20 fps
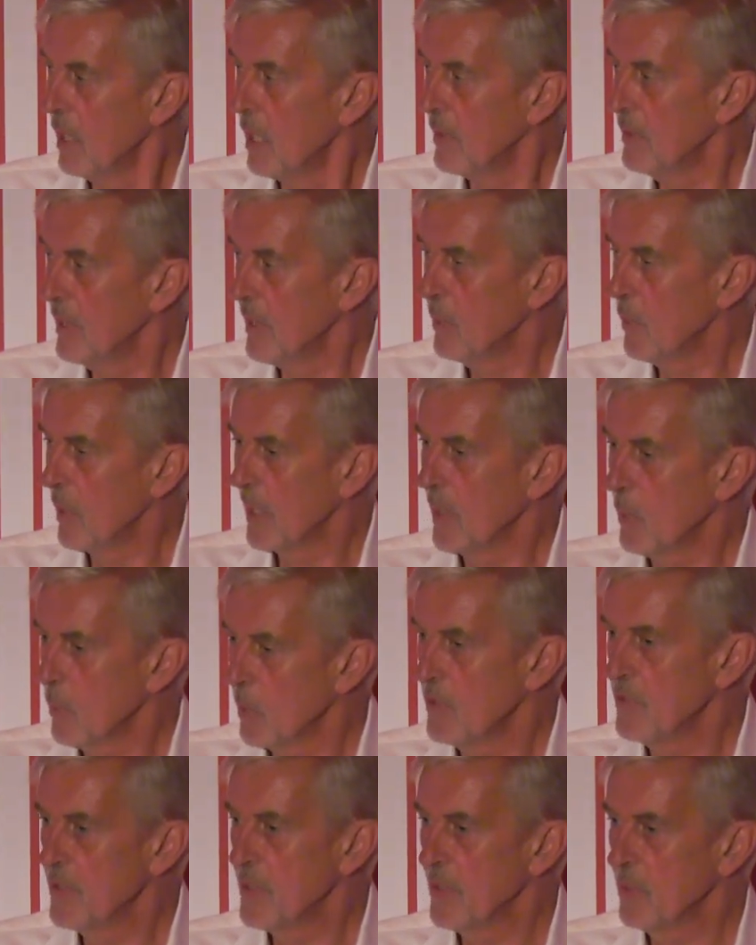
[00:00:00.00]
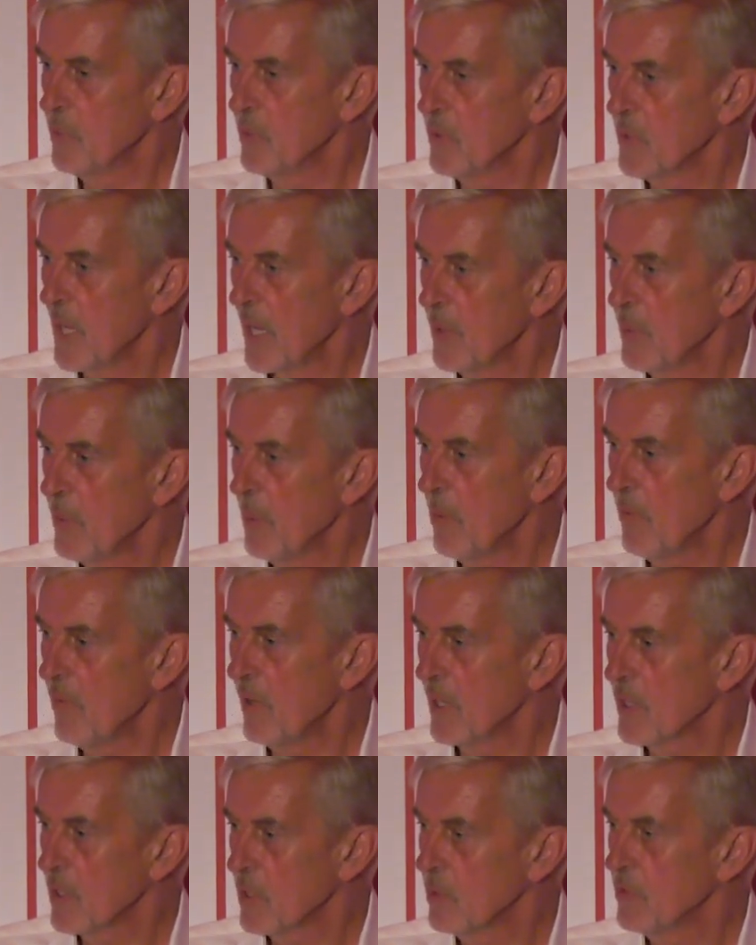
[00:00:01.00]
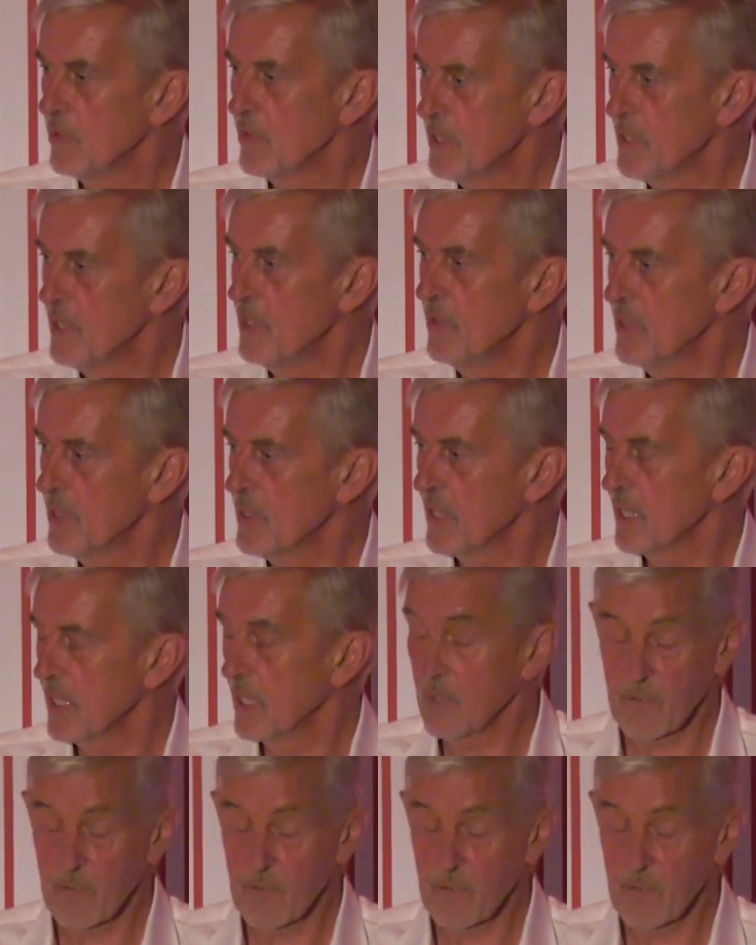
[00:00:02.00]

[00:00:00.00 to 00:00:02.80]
and then what they wanted was, how do we provide continuity?